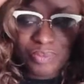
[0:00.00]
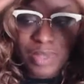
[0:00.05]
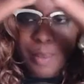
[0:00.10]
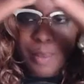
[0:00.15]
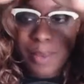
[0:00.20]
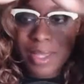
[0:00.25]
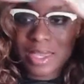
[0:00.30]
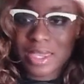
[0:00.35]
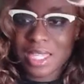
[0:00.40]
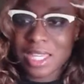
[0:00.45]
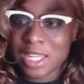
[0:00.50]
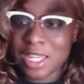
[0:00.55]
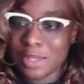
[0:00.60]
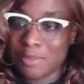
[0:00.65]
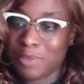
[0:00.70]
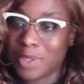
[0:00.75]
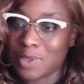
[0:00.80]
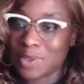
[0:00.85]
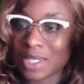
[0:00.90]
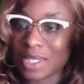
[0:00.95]
my
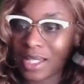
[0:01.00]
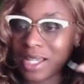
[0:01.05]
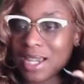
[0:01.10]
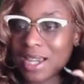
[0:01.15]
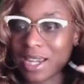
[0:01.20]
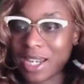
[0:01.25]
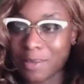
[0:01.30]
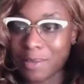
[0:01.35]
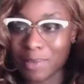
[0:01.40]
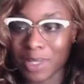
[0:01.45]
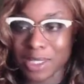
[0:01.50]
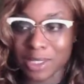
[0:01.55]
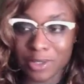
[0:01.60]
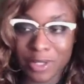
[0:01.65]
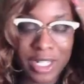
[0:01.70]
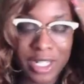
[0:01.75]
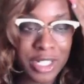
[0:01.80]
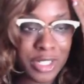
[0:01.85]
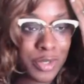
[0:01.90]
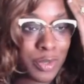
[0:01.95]
theme music, honey, my
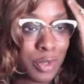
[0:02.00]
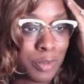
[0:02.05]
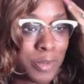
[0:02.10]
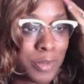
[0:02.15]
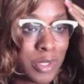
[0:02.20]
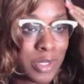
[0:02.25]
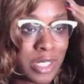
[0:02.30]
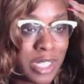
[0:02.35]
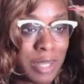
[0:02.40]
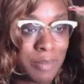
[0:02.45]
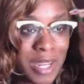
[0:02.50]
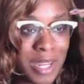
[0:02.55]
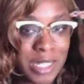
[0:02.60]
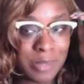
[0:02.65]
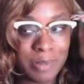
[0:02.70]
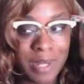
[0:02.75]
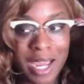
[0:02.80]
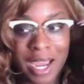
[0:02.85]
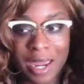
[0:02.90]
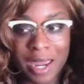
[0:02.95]
little intro music. It makes
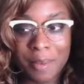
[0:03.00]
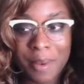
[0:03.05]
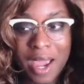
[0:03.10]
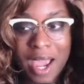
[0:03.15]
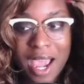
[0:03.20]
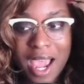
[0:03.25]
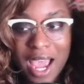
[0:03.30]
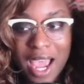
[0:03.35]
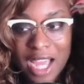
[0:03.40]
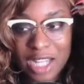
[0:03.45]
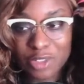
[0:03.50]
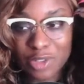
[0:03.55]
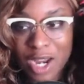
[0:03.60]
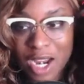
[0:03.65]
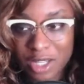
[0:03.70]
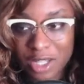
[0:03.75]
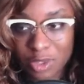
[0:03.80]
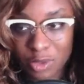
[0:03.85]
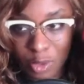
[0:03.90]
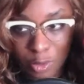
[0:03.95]
me hype. I
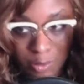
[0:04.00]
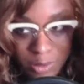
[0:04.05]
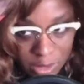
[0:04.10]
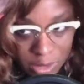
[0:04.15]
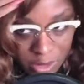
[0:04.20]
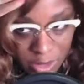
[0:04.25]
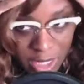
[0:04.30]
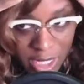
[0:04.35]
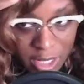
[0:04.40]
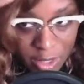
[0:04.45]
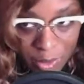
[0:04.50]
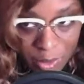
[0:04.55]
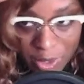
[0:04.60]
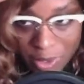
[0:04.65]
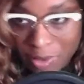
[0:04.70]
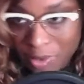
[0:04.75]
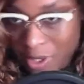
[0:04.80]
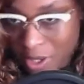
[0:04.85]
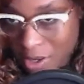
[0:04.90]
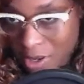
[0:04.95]
tried to throw my little hair
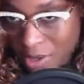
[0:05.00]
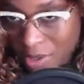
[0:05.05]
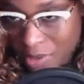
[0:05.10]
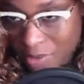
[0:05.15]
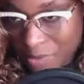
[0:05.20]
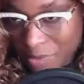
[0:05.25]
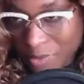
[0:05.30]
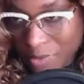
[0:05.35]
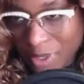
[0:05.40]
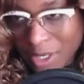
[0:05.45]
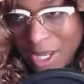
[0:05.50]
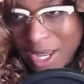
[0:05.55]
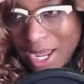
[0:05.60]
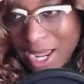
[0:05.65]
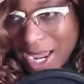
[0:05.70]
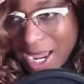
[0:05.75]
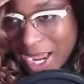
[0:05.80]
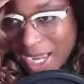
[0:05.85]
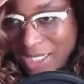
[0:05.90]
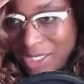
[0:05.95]
on, y'all.
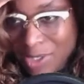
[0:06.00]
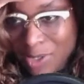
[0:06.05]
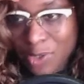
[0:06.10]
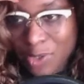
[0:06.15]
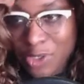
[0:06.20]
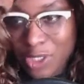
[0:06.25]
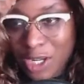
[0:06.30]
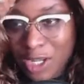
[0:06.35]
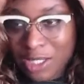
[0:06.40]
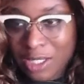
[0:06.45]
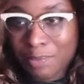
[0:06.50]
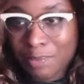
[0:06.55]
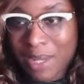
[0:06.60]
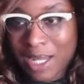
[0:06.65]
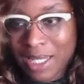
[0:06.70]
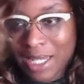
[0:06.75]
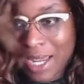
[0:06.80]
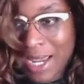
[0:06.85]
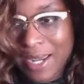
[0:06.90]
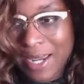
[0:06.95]
I told y'all in my
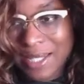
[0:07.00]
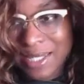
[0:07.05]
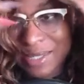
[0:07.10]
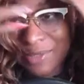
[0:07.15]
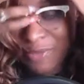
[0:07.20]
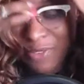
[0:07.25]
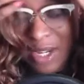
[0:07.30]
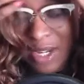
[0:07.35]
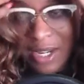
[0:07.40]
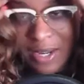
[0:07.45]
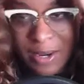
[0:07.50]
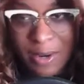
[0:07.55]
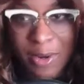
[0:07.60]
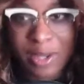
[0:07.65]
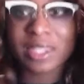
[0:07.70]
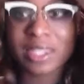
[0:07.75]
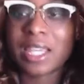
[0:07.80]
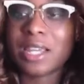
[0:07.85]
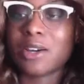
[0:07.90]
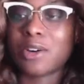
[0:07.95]
last video,
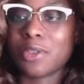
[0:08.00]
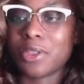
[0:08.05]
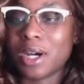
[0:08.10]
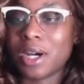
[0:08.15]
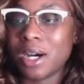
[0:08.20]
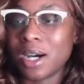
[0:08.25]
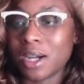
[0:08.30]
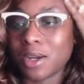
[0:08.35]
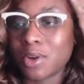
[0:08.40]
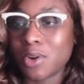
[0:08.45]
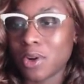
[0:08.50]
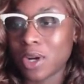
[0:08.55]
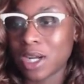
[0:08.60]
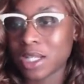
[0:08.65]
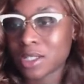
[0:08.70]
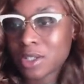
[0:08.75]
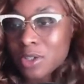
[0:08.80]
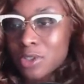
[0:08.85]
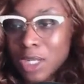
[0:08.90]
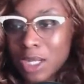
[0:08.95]
I think on the encore, I
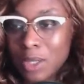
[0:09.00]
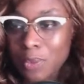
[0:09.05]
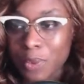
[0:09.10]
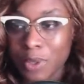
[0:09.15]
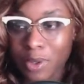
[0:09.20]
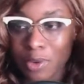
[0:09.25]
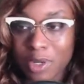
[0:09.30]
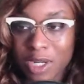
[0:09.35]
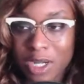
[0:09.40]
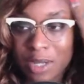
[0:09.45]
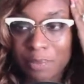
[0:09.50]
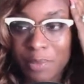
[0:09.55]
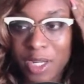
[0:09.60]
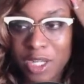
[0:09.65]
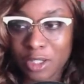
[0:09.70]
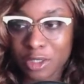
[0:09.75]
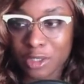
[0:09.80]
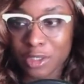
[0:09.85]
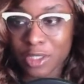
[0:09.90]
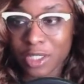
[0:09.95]
told y'all I wasn't going to come in
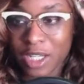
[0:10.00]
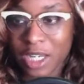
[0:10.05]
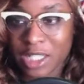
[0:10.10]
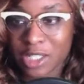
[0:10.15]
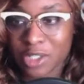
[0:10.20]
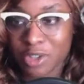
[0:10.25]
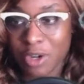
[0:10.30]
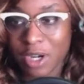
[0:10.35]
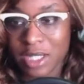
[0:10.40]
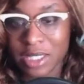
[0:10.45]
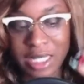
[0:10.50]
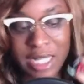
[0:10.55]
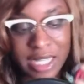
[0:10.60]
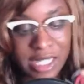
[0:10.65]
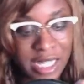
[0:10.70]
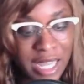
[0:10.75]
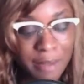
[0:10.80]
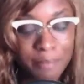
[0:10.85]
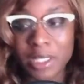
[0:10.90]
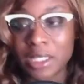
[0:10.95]
here looking as crazy
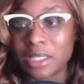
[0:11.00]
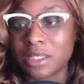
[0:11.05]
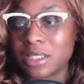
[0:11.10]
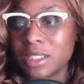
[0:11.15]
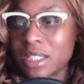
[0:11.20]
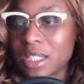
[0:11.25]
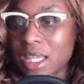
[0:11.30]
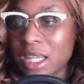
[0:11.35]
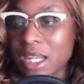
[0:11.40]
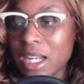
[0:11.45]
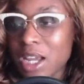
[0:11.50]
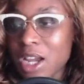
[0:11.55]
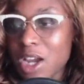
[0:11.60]
as I've been looking